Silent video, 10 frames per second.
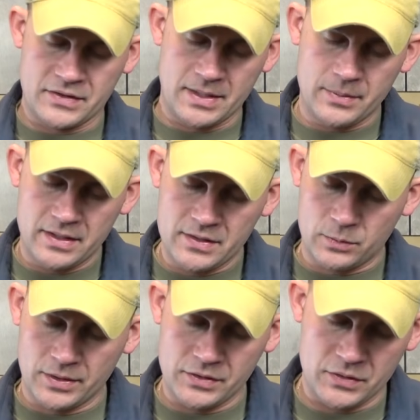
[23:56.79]
Some of these
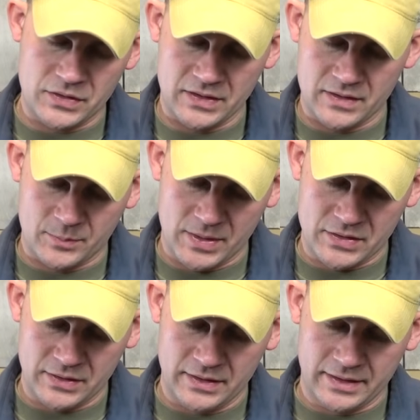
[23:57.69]
ones you see,
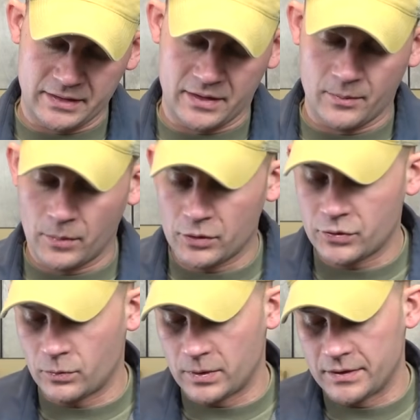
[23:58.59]
especially like the
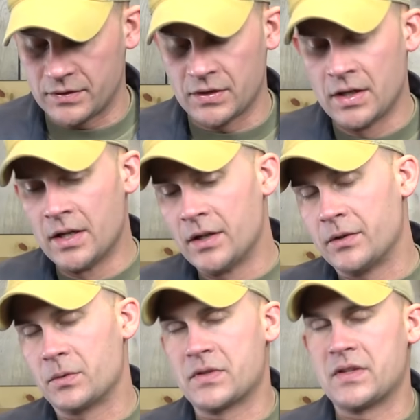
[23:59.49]
commercial ones, you'll